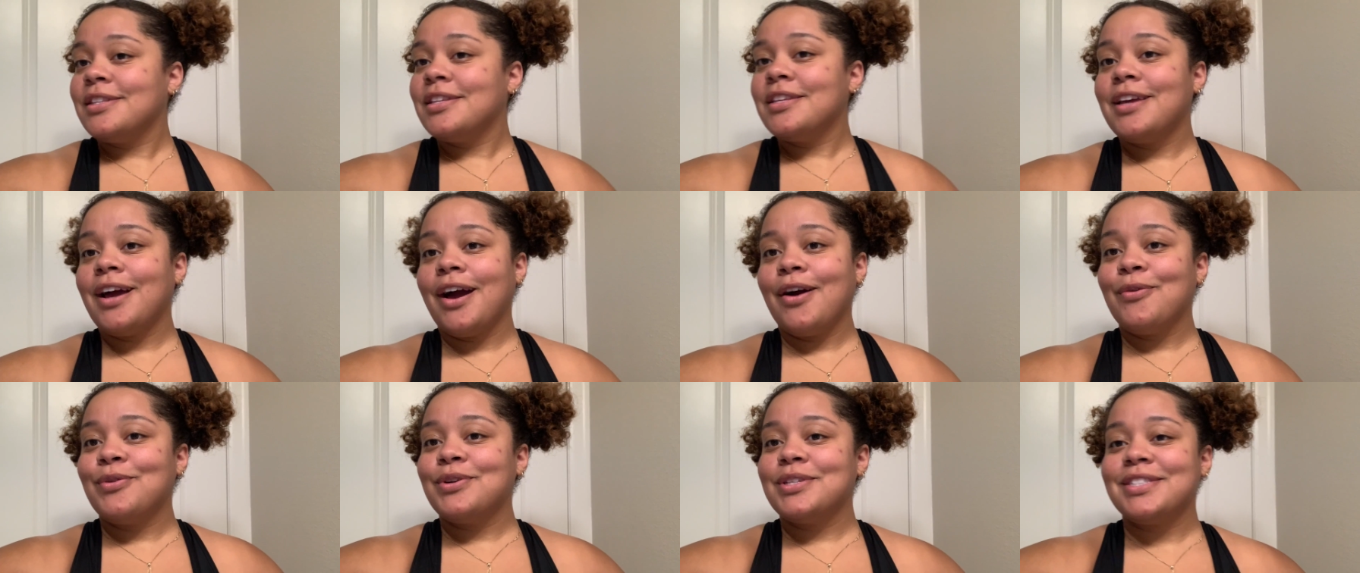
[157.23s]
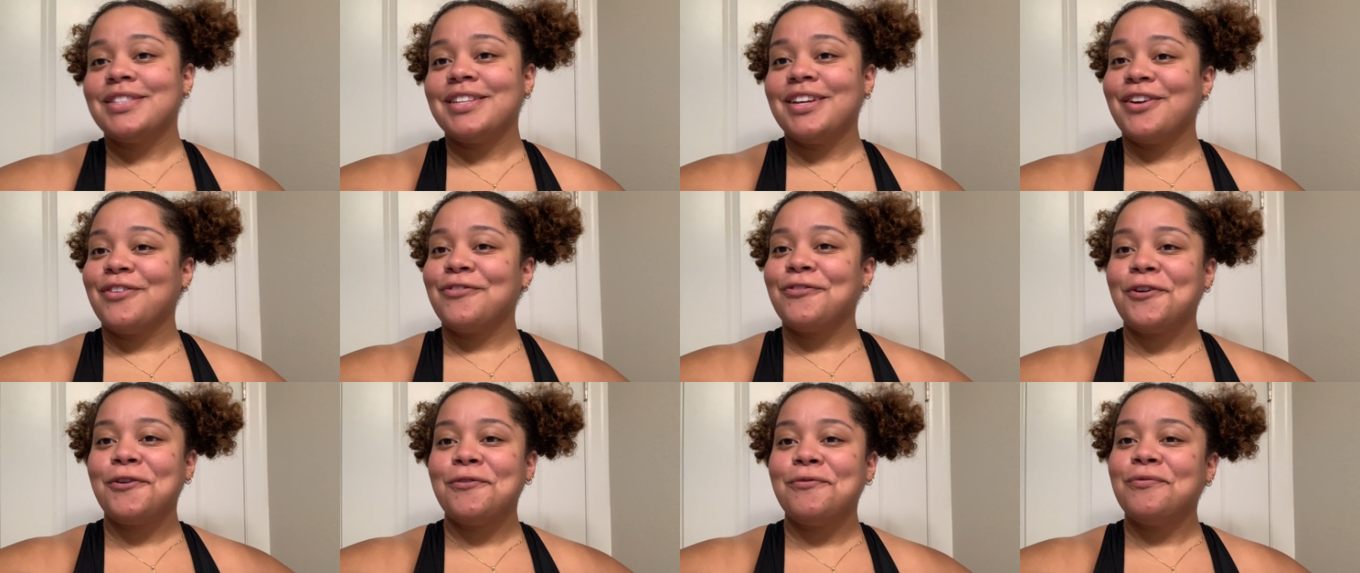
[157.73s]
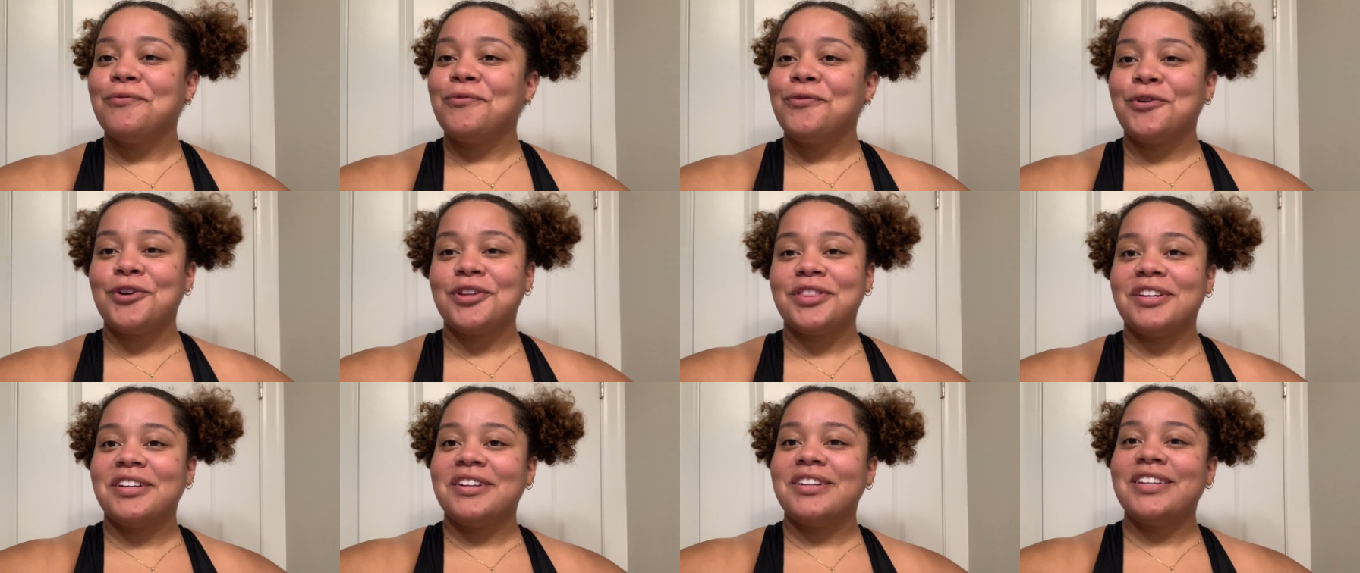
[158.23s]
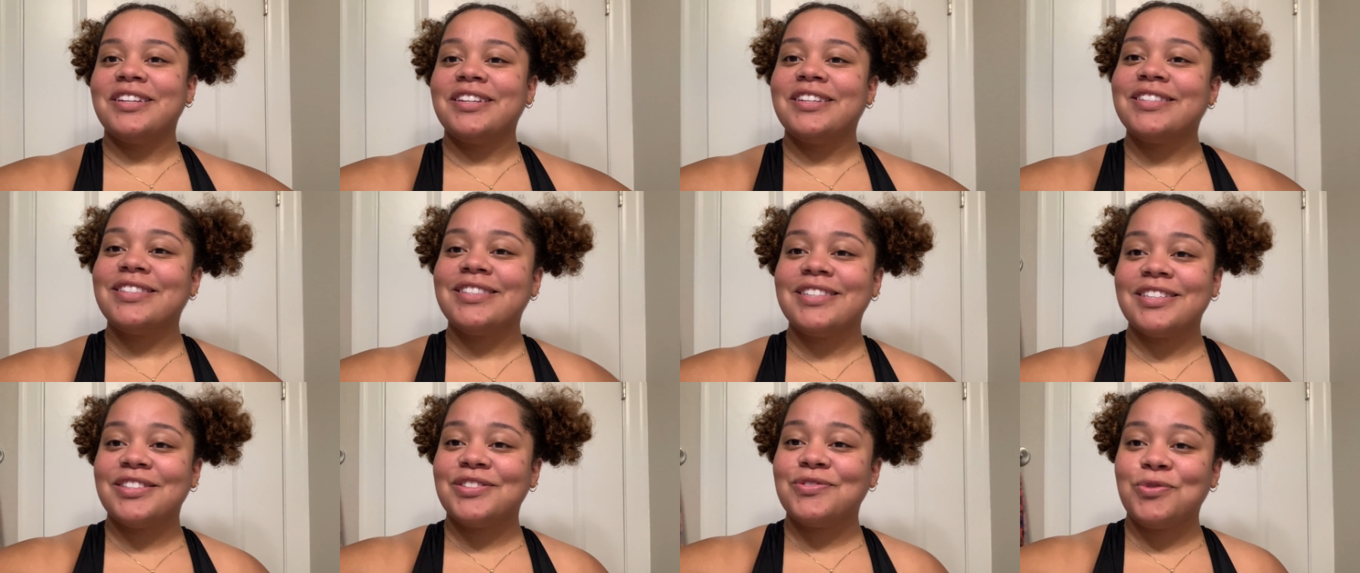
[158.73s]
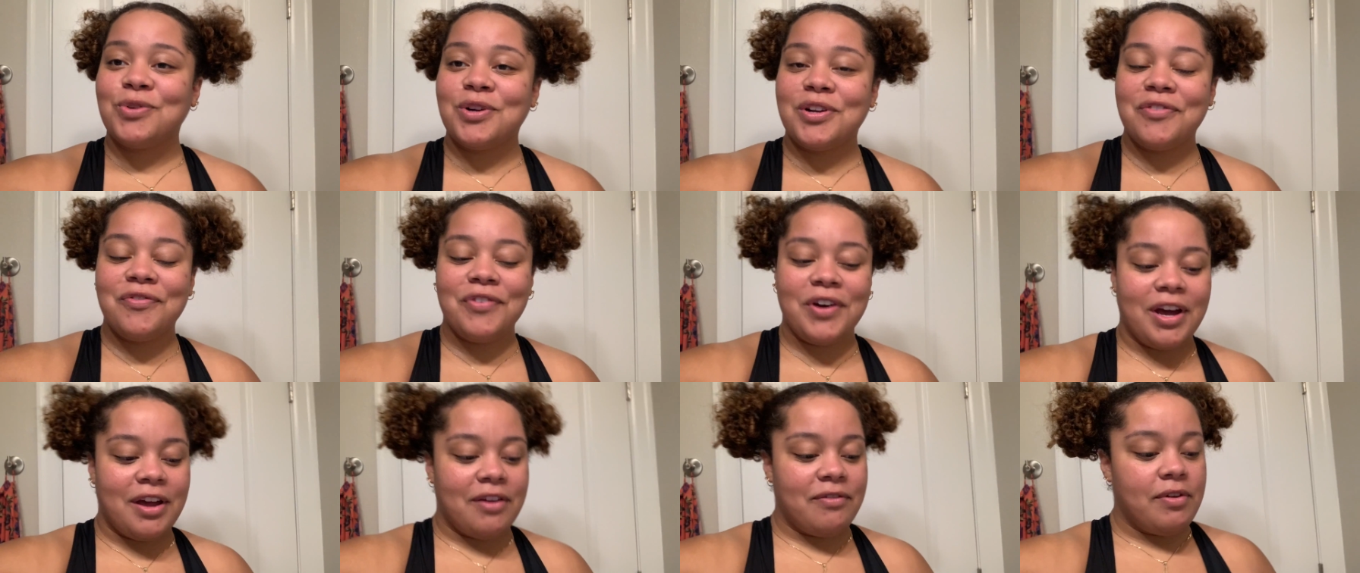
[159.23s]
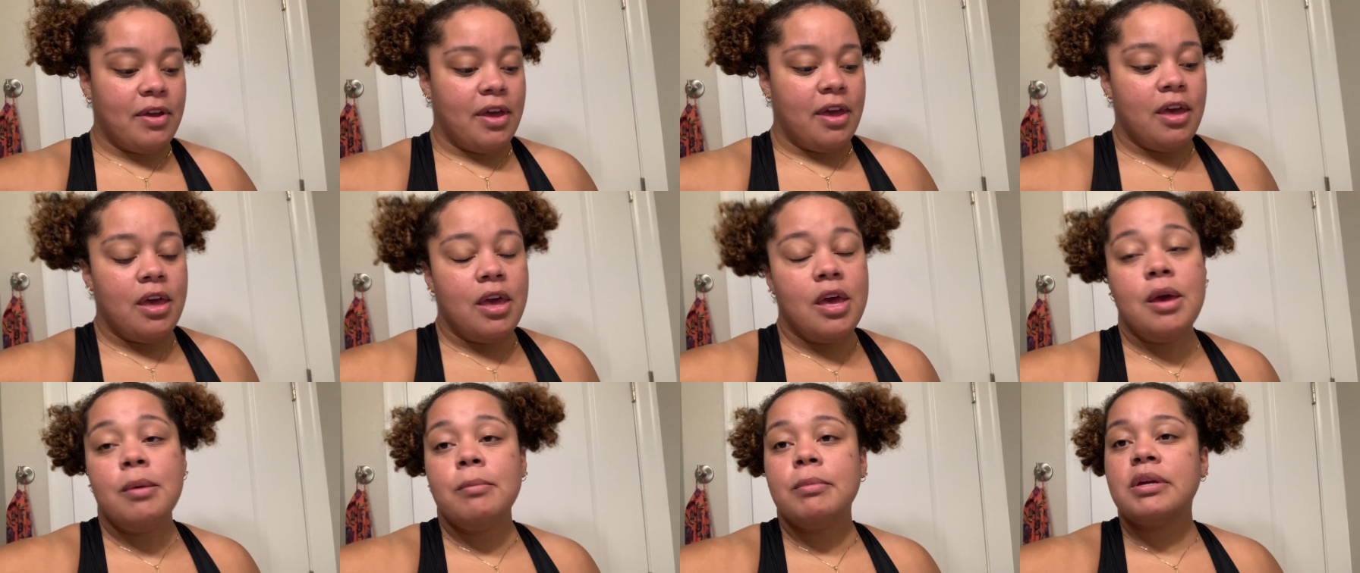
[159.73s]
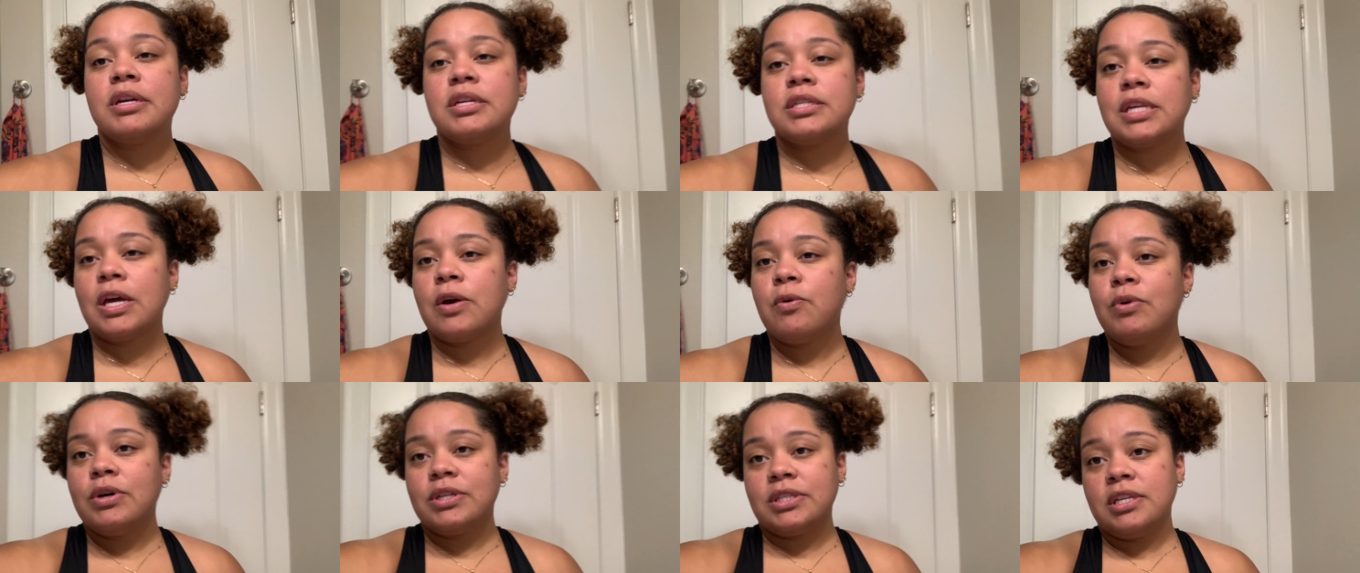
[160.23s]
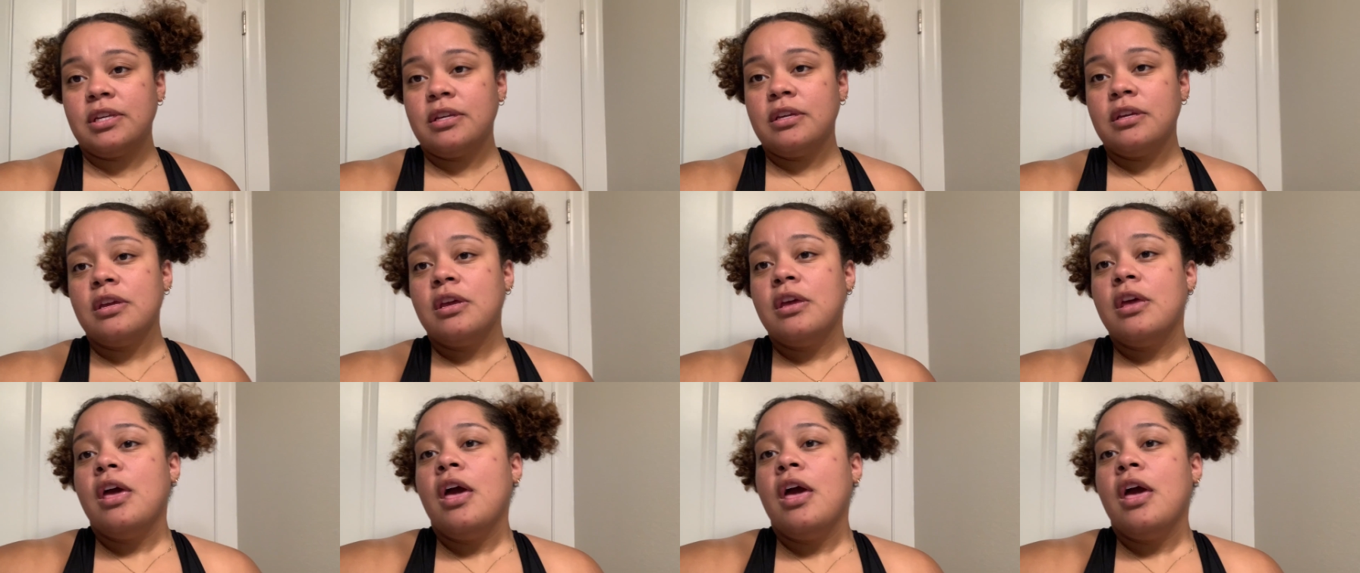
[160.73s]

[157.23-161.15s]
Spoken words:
I was there from 4:30 to 6:45 because I wasn't.